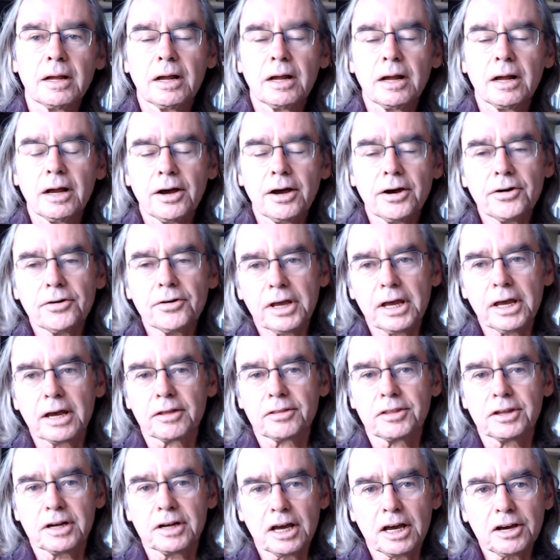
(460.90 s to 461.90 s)
Okay, the
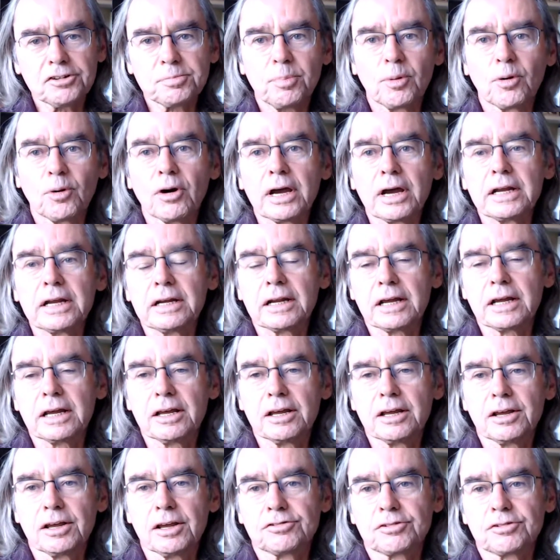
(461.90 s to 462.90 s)
next point
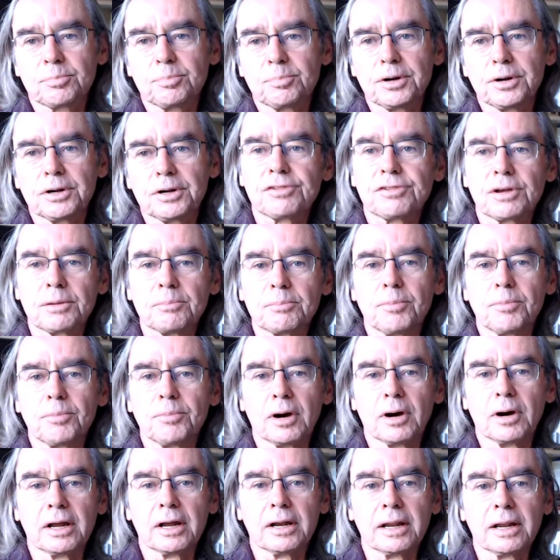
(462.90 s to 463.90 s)
is a pretty simple
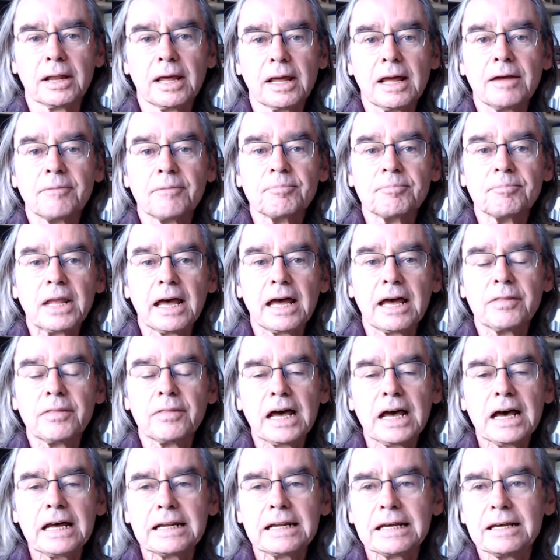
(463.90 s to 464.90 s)
one, and
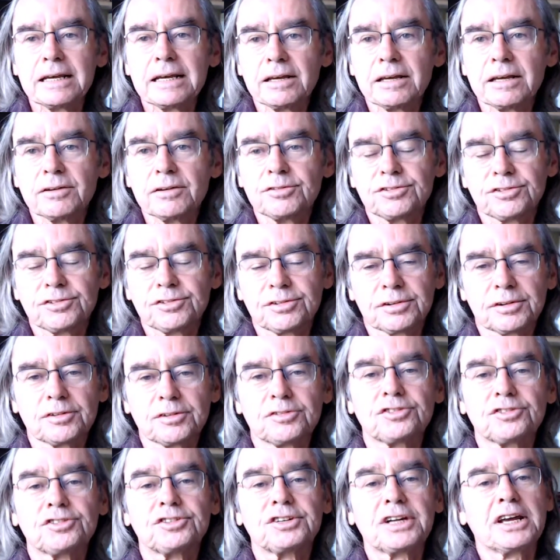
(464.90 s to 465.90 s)
that is
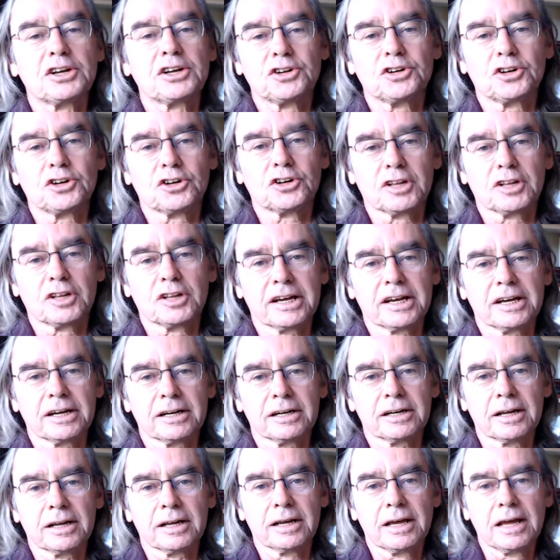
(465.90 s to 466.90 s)
stay in your lane.
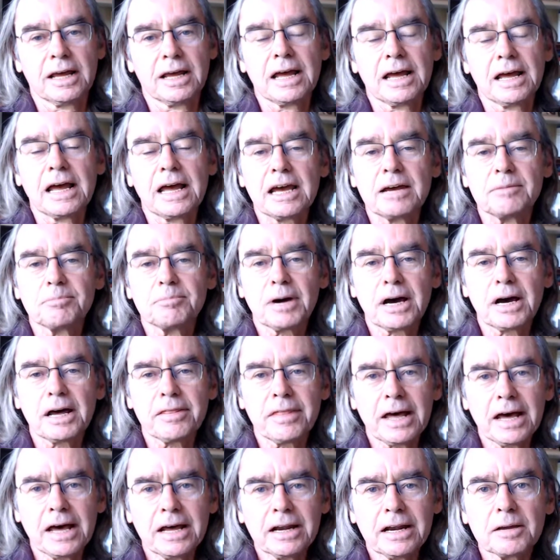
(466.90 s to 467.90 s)
And by
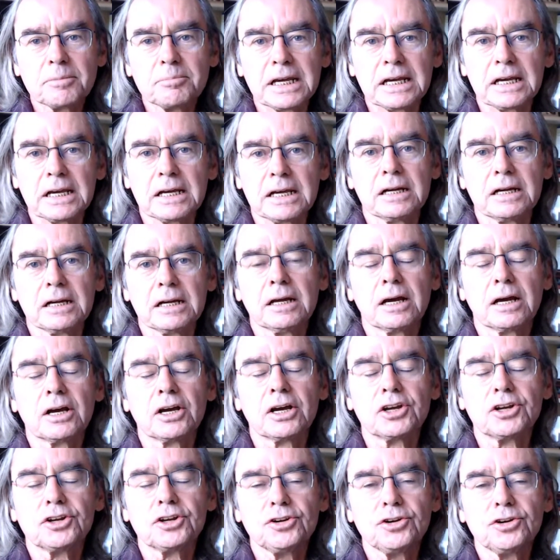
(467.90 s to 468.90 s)
that, I mean
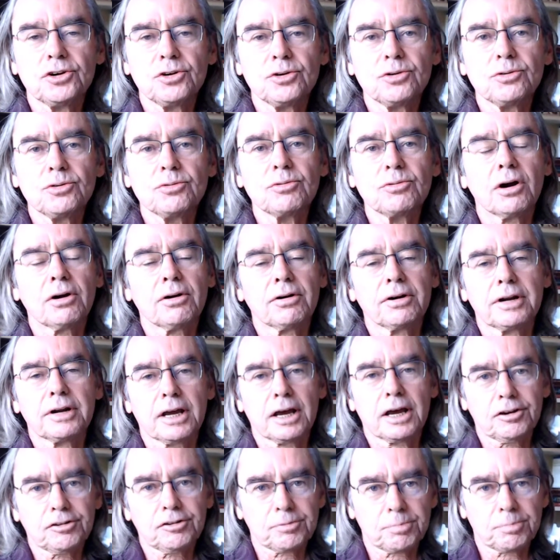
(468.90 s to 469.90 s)
you are an
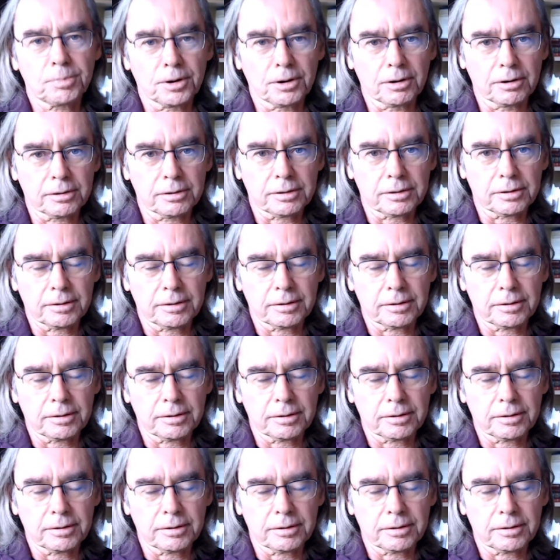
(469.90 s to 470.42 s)
expert